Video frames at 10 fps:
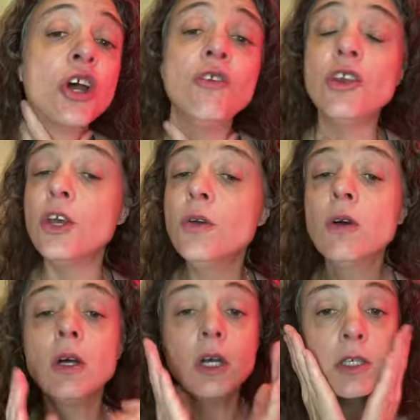you.
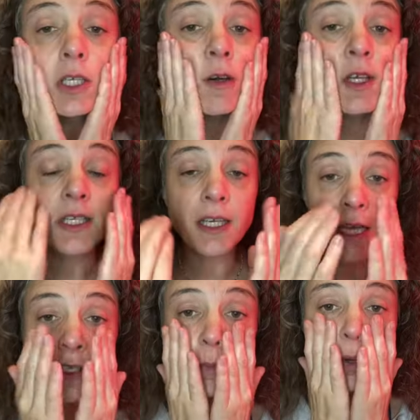So it's a
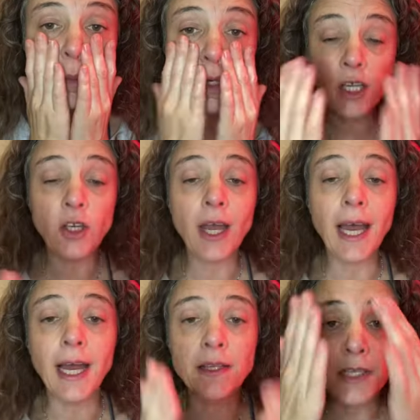case of popping it in your
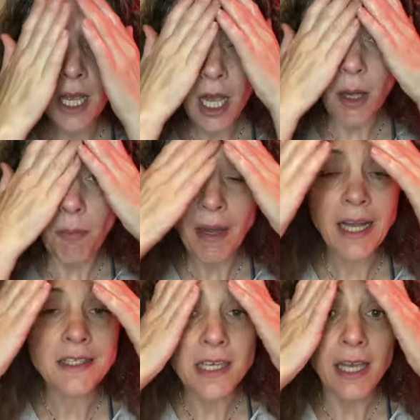hands and
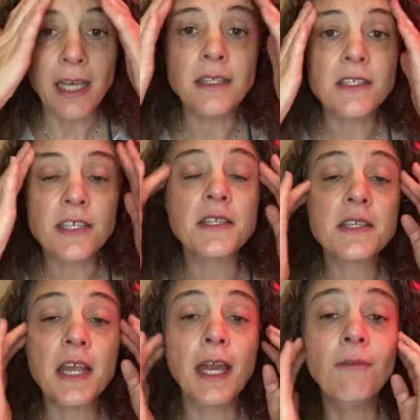patting it into the
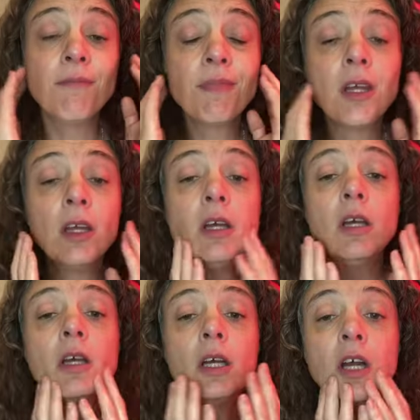skin.
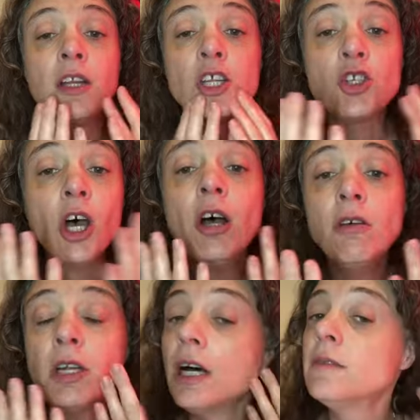And the
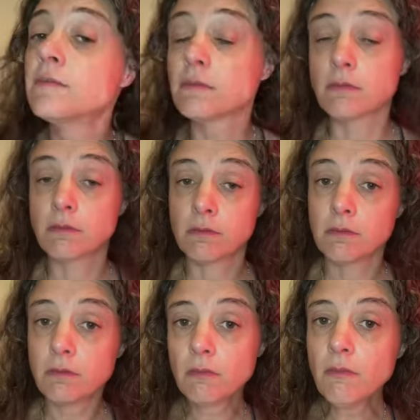toner
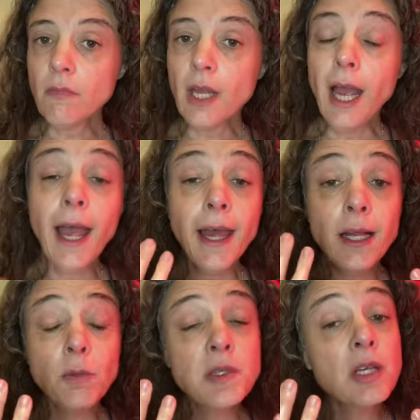
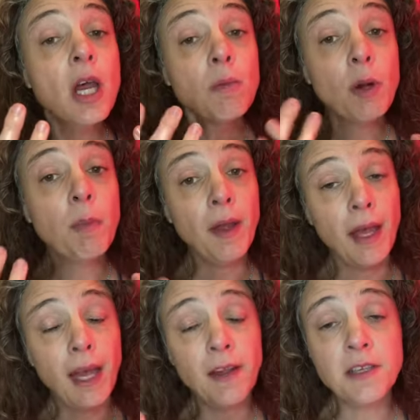helps
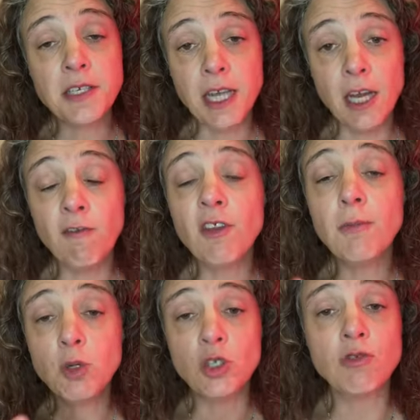prepare the skin for the
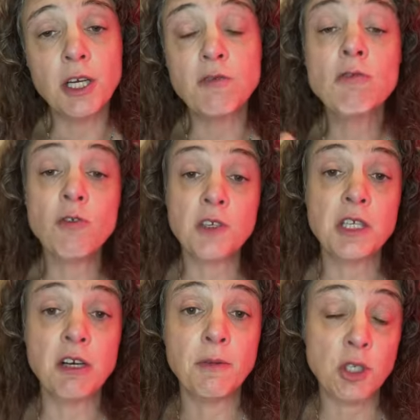moisturiser and all the
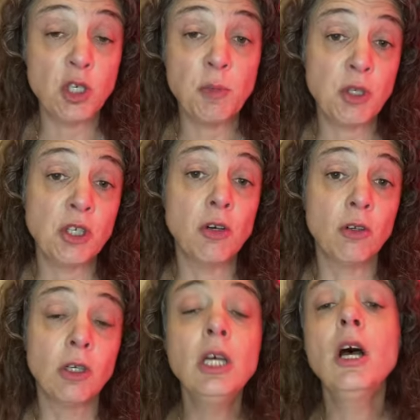serums that you're putting
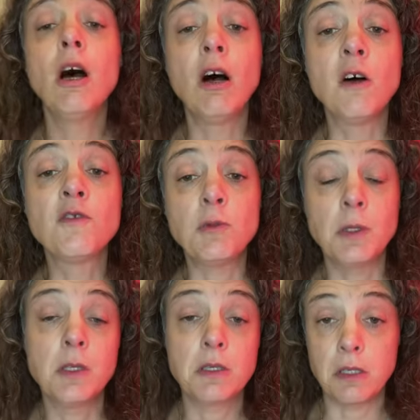on
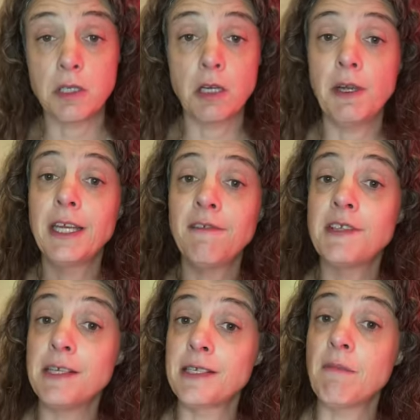afterwards. So it
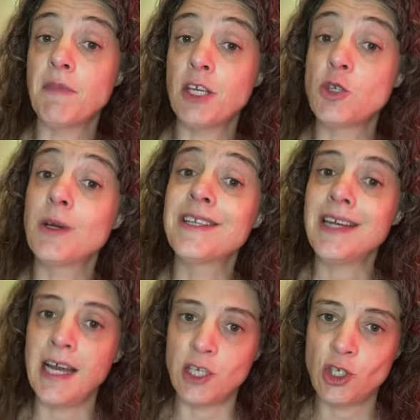gives it something to
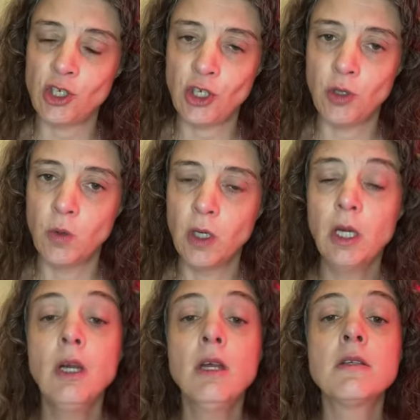attach to.
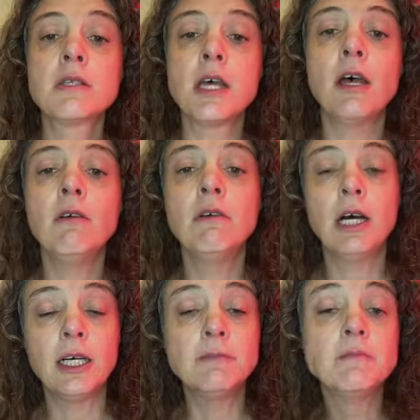So
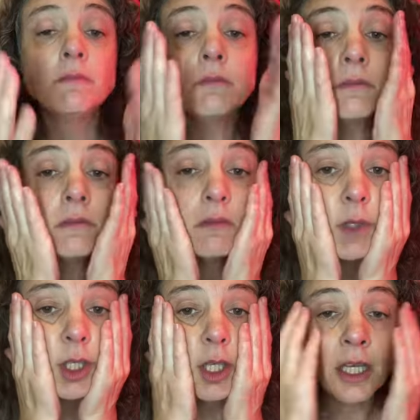
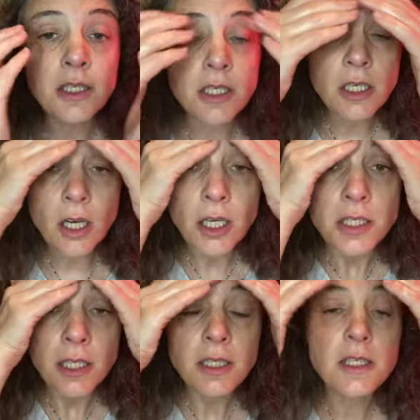it's a
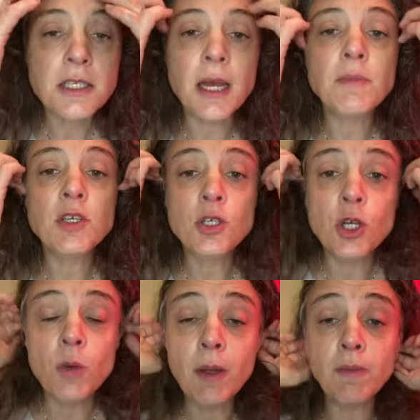nice little step to
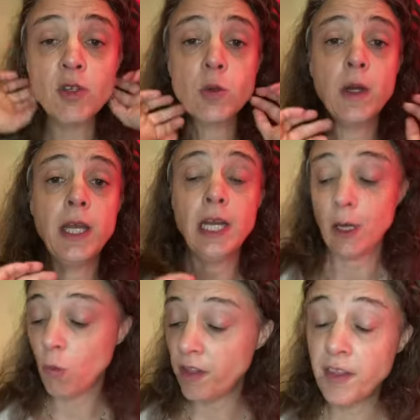do in between.
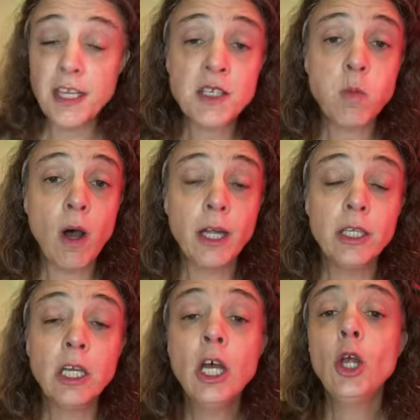And with this
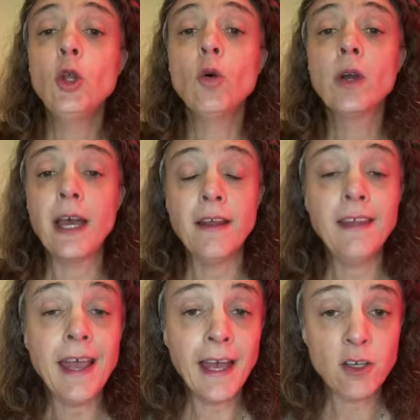one, you're getting
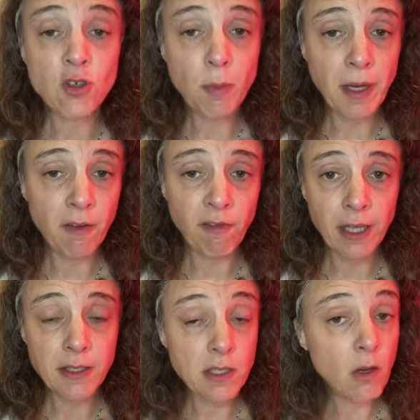the extra
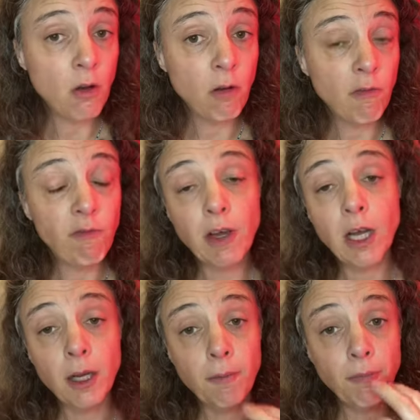benefits of
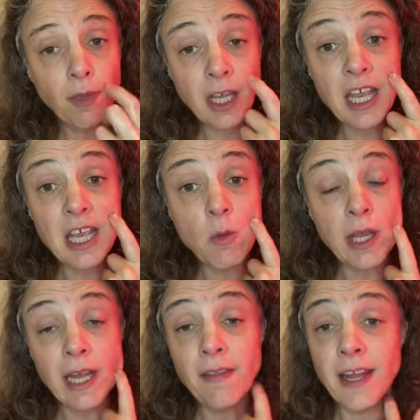the kiwi
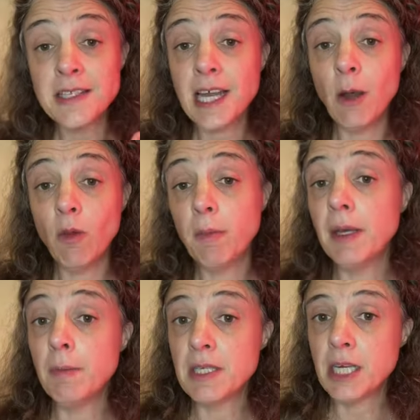in there to help the
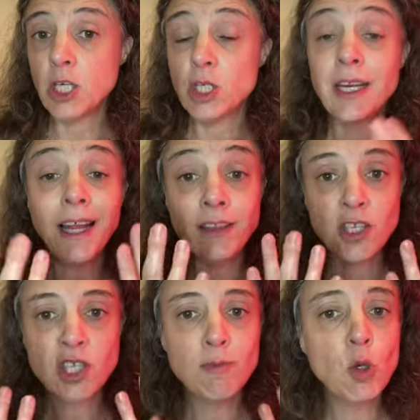pigmentation and the
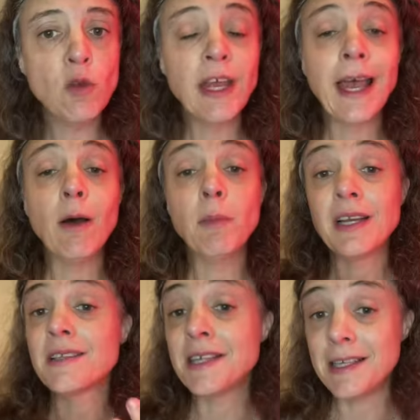smoothing out,
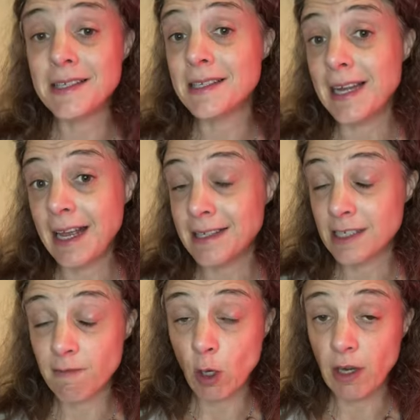because this is
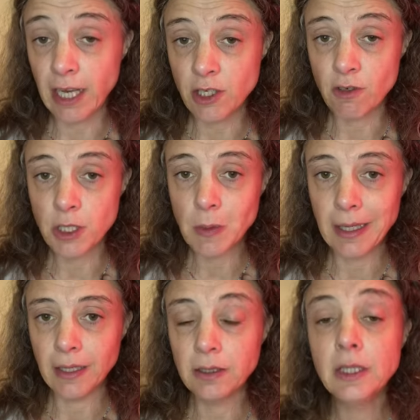exfoliator as well.